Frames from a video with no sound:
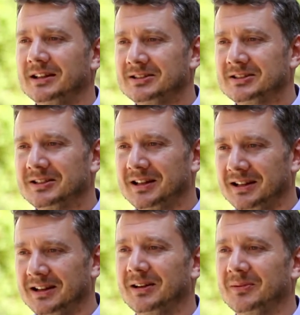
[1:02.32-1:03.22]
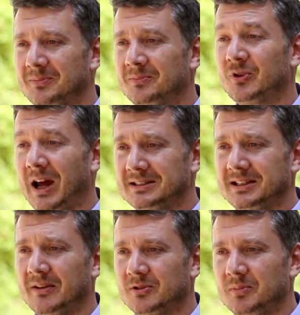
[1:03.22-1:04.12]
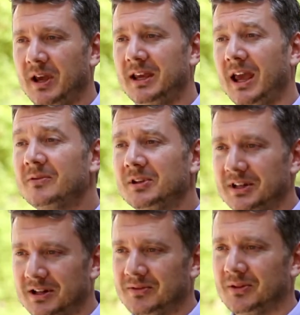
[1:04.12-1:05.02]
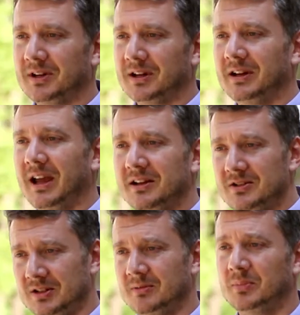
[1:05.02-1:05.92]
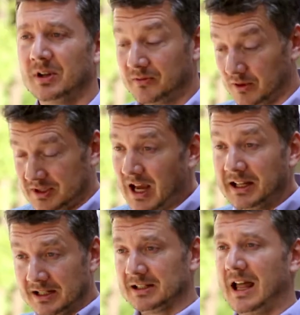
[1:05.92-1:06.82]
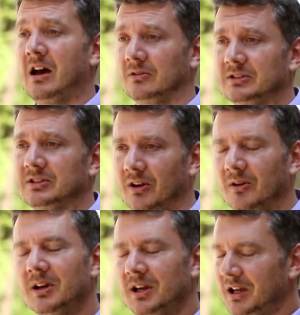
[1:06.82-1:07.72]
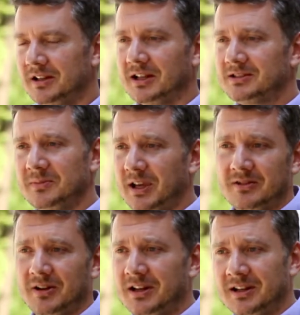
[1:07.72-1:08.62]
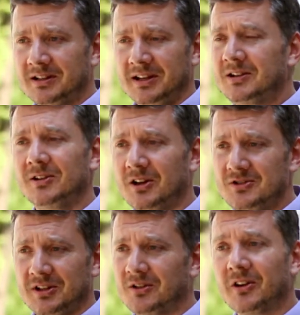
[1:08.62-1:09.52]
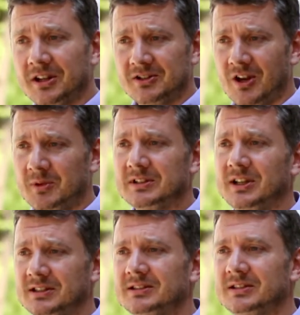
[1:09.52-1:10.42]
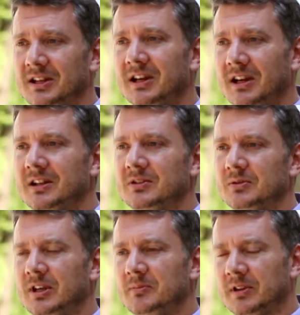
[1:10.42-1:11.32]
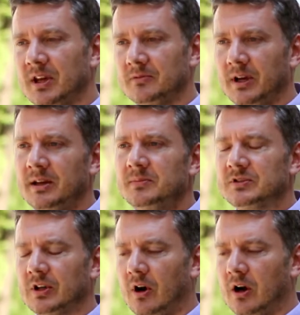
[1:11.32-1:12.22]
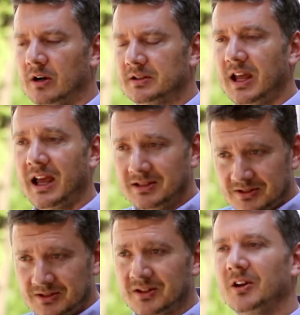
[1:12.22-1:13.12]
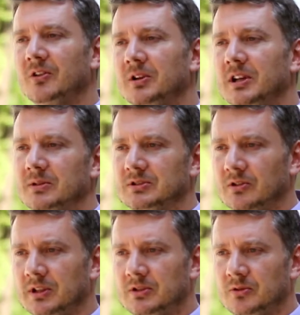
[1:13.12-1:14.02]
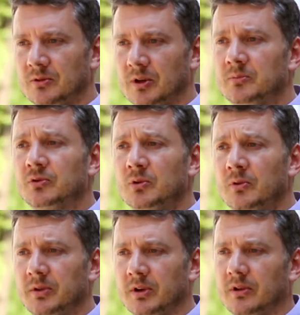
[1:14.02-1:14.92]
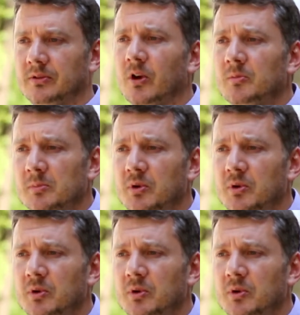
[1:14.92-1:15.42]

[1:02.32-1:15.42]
is the price they have to pay every year for their energy bill for a tiny little house. So it doesn't make great ecologic or economic sense to keep it that way. So our task really was only to improve the thermal